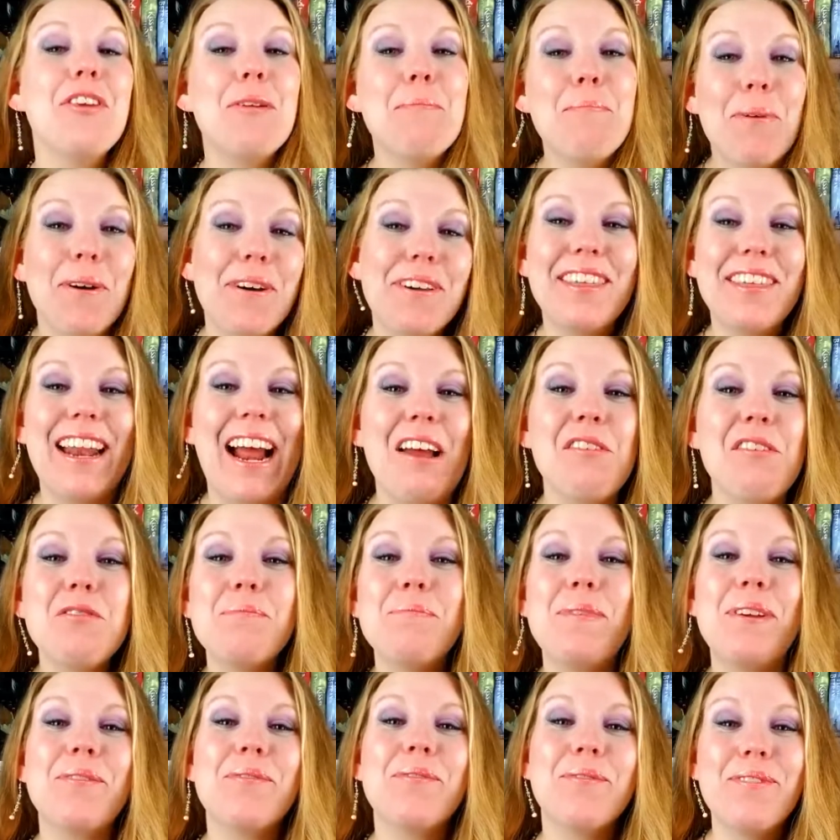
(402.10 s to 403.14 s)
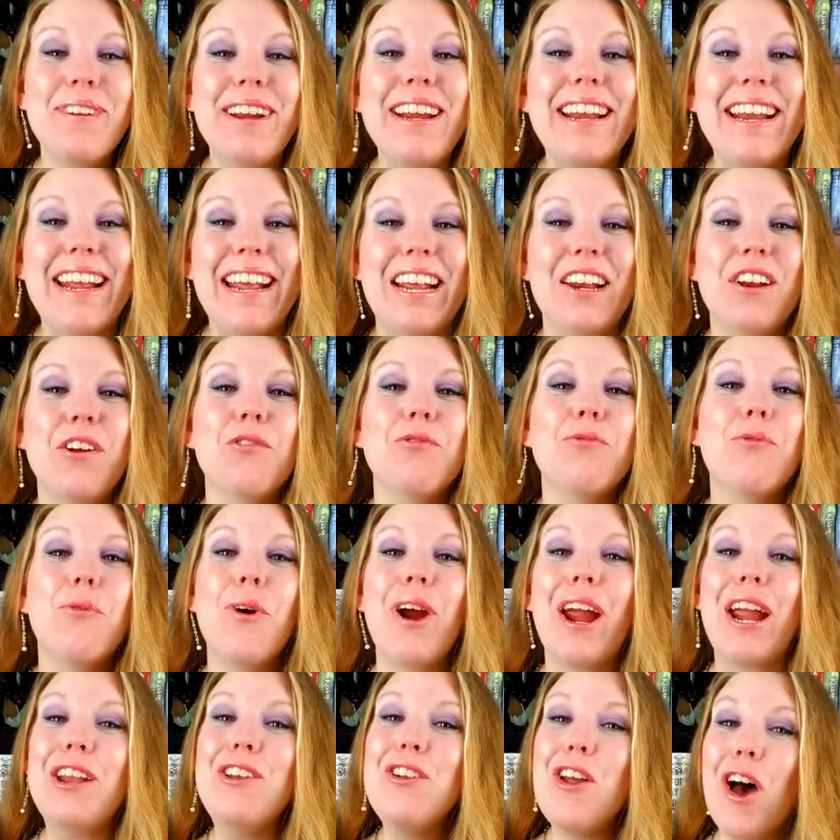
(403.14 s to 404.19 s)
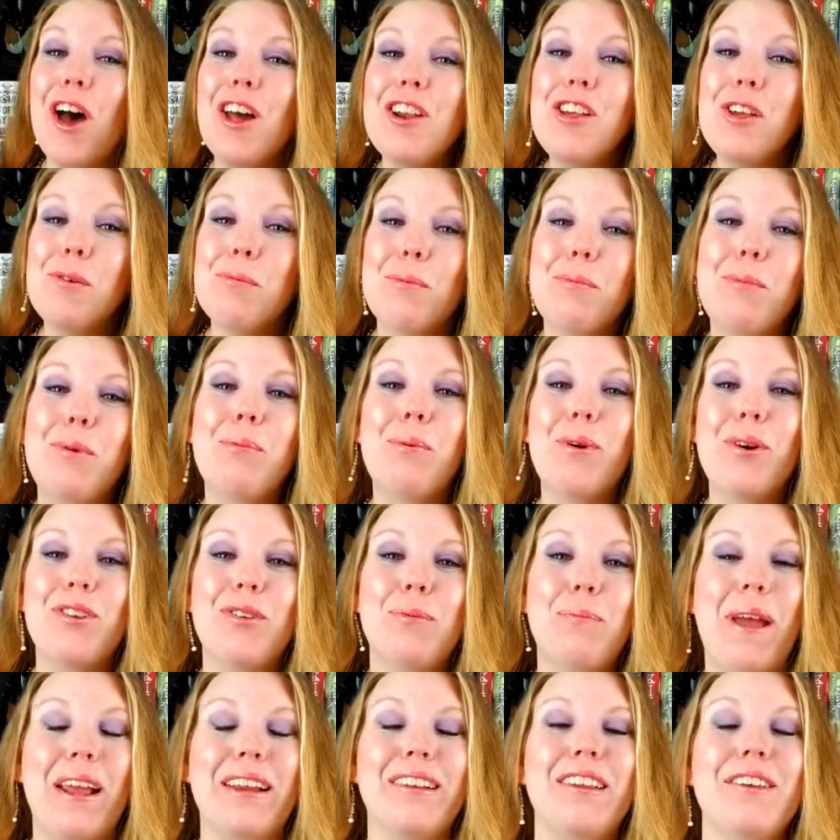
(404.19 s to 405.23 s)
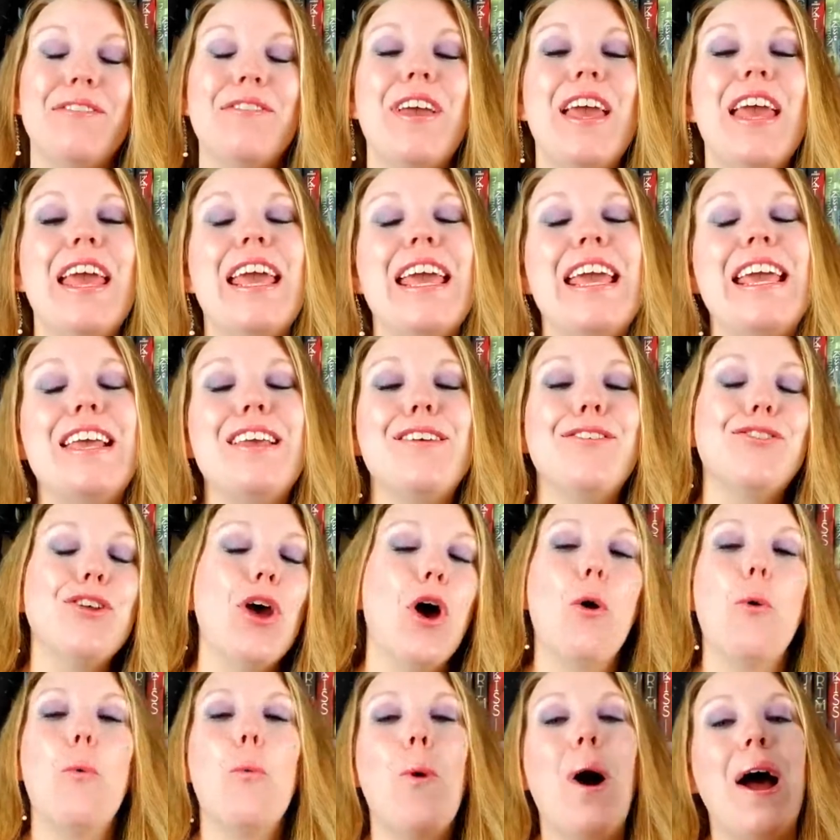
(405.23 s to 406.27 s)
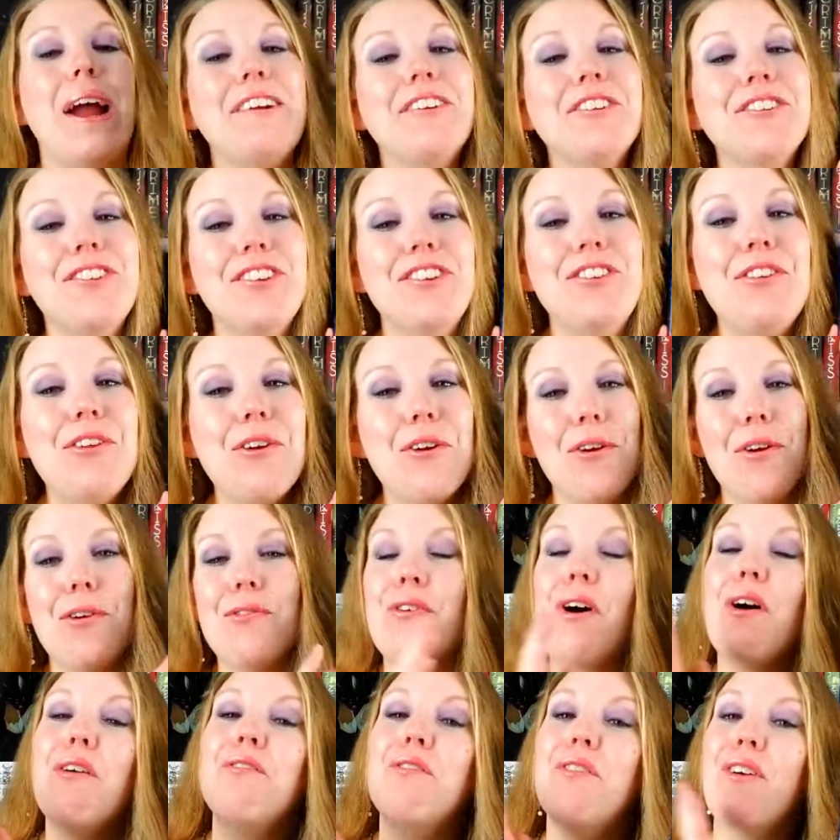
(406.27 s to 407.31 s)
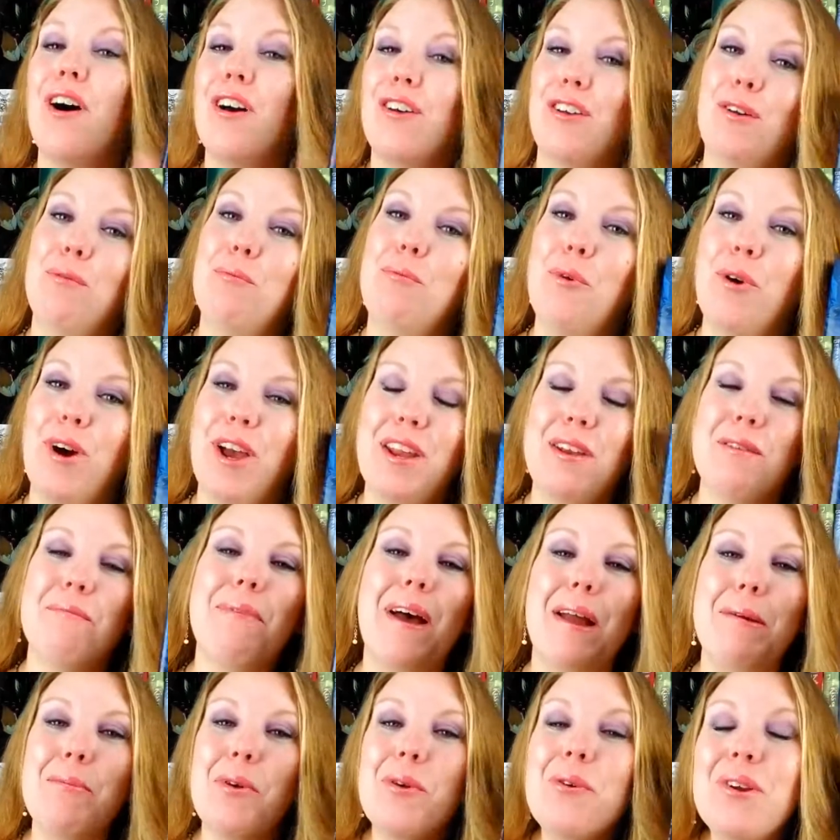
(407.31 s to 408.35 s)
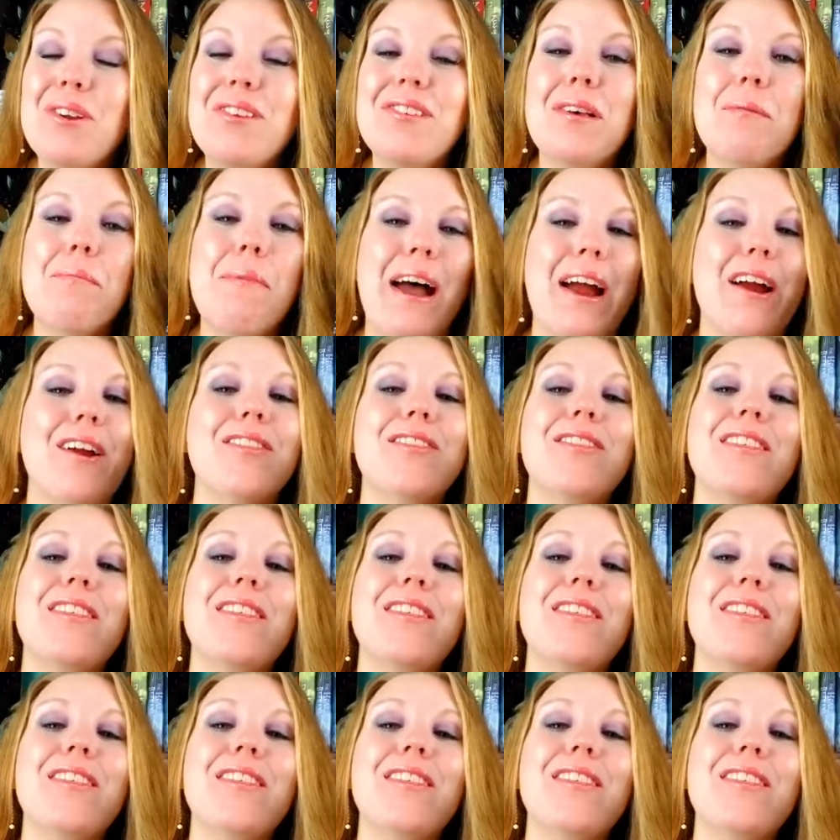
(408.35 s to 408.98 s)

book that I will be reading for a non-human perspective is Wires and Nerve, Volume 1 by Marissa Meyer.